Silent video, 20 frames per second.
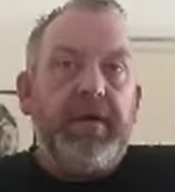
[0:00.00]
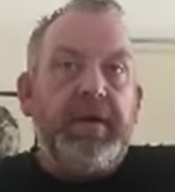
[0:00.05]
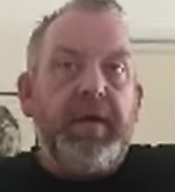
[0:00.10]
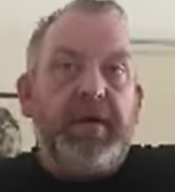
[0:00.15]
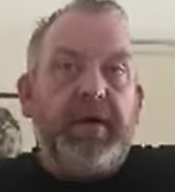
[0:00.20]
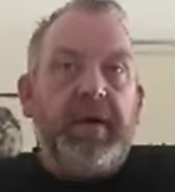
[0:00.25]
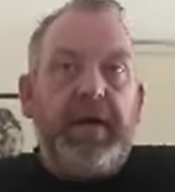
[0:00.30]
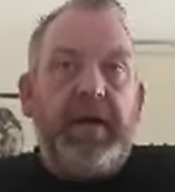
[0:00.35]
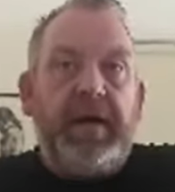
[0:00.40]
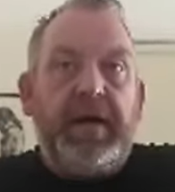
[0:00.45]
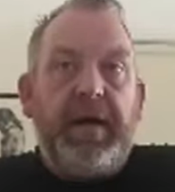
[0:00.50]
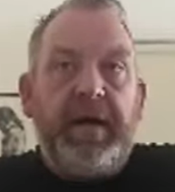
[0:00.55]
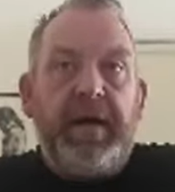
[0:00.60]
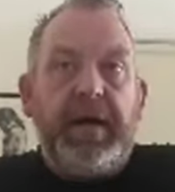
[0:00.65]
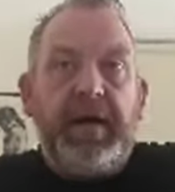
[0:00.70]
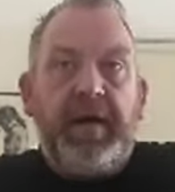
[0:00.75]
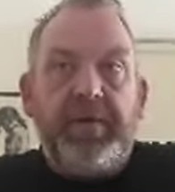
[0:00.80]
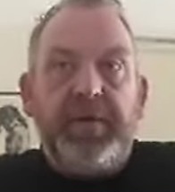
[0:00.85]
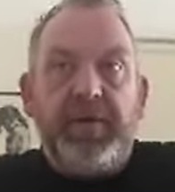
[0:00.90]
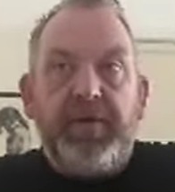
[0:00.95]

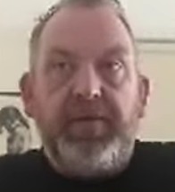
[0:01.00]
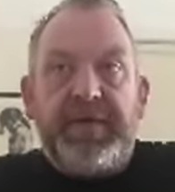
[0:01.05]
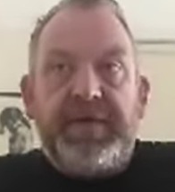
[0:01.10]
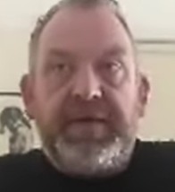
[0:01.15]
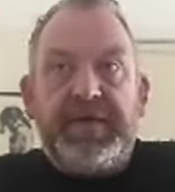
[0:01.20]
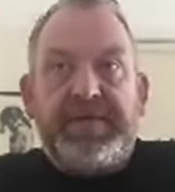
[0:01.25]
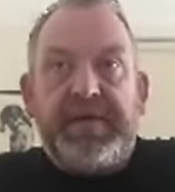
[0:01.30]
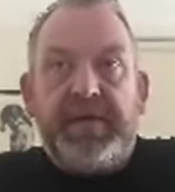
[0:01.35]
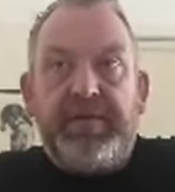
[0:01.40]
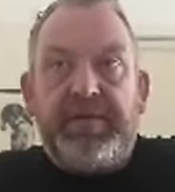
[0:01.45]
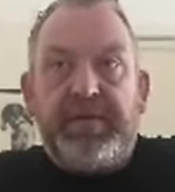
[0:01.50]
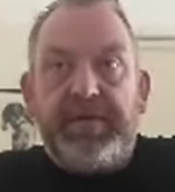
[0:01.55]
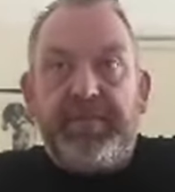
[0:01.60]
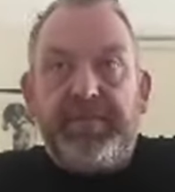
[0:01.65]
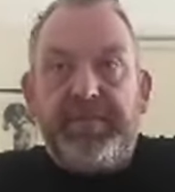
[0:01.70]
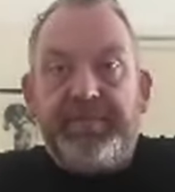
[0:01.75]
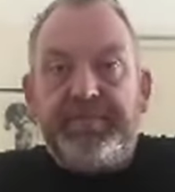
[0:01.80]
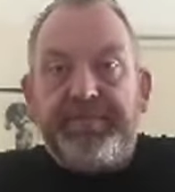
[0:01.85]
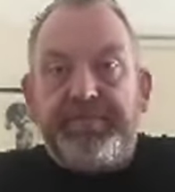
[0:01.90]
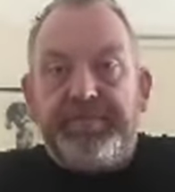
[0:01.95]
I'm going to read this out to you.
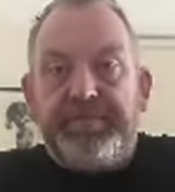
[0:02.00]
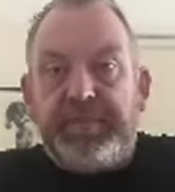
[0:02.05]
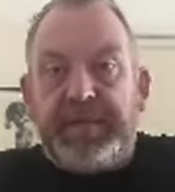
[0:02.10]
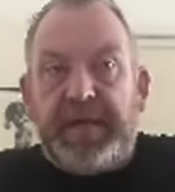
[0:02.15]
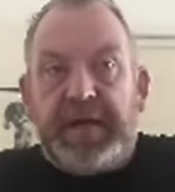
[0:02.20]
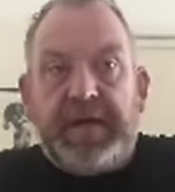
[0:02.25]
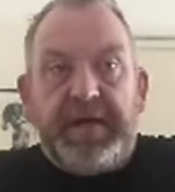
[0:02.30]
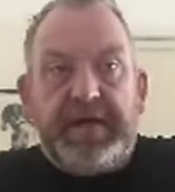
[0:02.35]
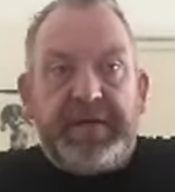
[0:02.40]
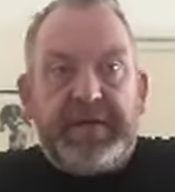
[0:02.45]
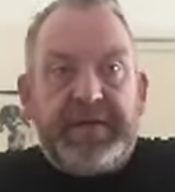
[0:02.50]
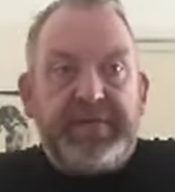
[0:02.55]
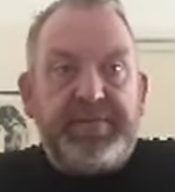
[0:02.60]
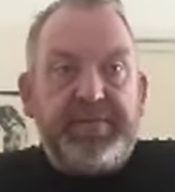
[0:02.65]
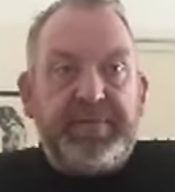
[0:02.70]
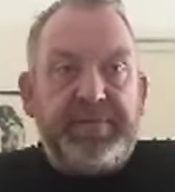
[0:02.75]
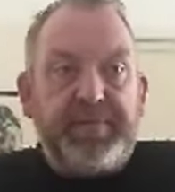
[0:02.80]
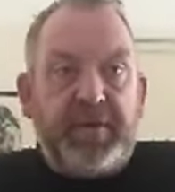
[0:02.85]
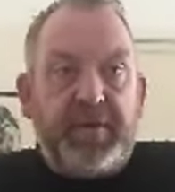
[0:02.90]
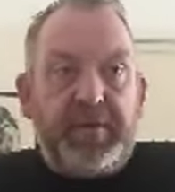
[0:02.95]
This
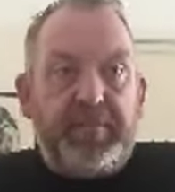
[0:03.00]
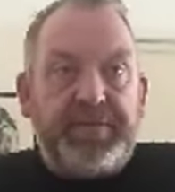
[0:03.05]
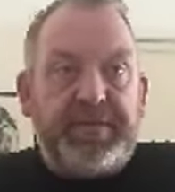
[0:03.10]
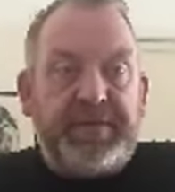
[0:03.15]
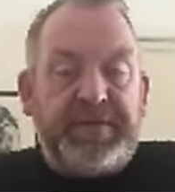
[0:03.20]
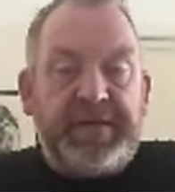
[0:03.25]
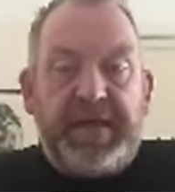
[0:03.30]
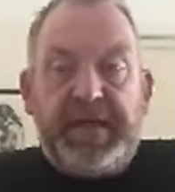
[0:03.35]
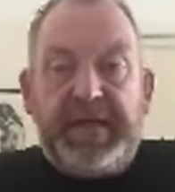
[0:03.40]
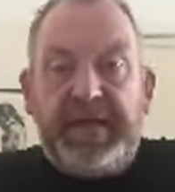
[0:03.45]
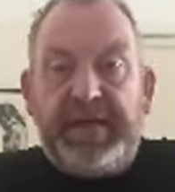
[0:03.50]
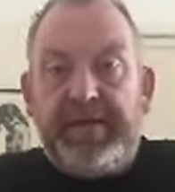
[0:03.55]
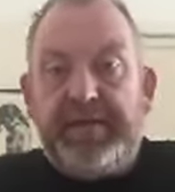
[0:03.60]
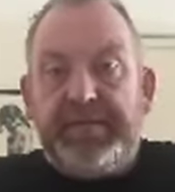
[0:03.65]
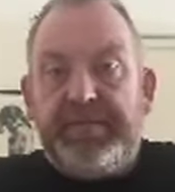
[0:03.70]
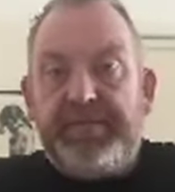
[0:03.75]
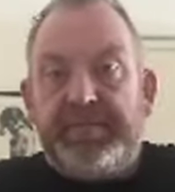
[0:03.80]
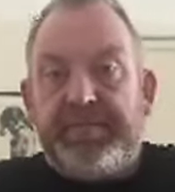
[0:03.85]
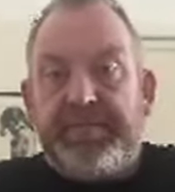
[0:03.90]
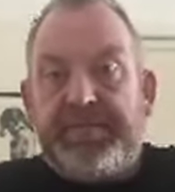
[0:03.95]
was put up today,
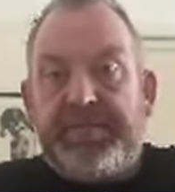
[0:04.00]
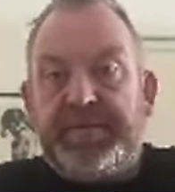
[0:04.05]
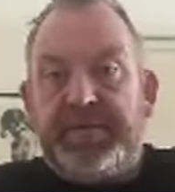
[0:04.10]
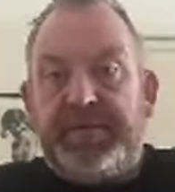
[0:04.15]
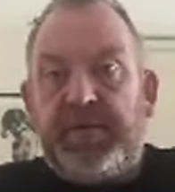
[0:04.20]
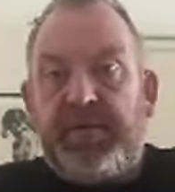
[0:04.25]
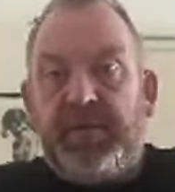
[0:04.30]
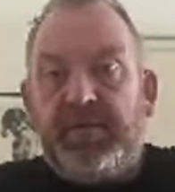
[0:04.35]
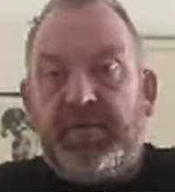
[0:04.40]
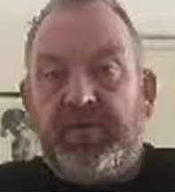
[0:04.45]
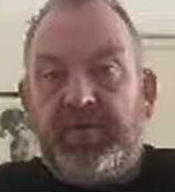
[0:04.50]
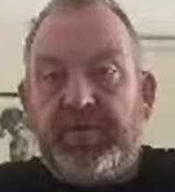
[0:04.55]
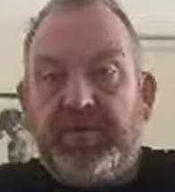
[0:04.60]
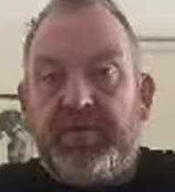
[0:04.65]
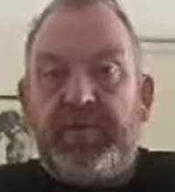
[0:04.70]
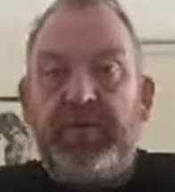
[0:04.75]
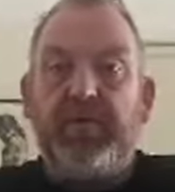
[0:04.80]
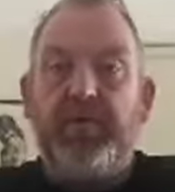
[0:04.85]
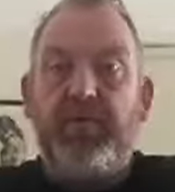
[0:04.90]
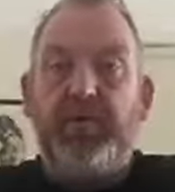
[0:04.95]
so
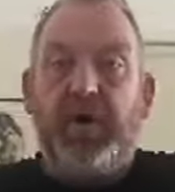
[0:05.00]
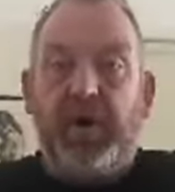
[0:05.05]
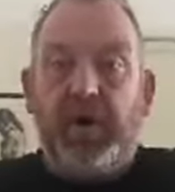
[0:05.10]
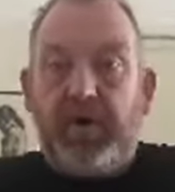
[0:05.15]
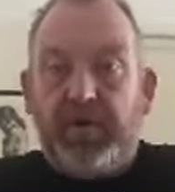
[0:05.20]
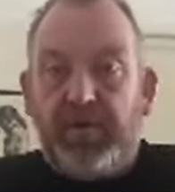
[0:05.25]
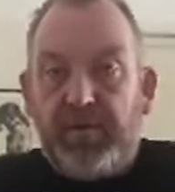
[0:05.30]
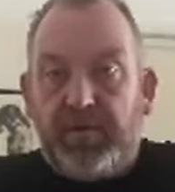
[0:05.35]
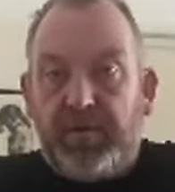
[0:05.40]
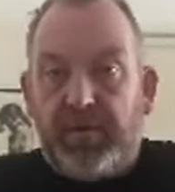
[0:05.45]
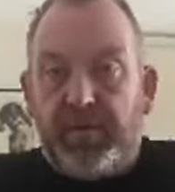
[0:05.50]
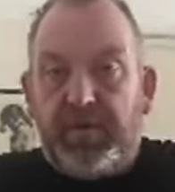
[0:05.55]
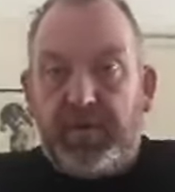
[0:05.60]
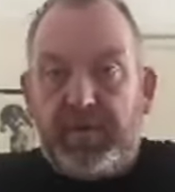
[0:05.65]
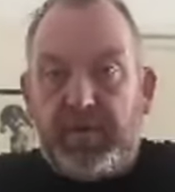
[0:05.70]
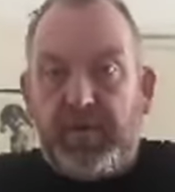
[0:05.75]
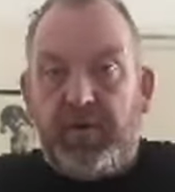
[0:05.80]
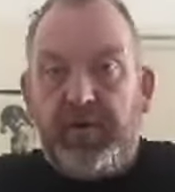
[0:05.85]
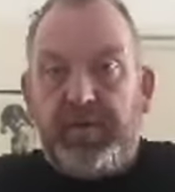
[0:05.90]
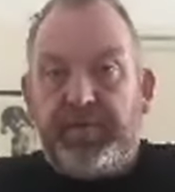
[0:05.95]
you all know where we're
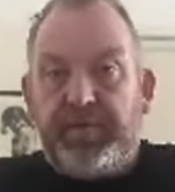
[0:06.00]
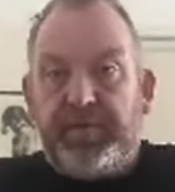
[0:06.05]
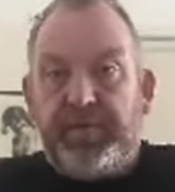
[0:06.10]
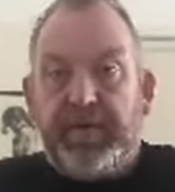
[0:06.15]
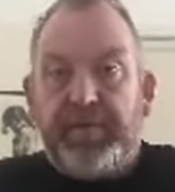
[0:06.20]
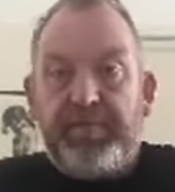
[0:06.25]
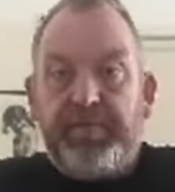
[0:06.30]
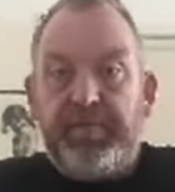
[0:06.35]
going from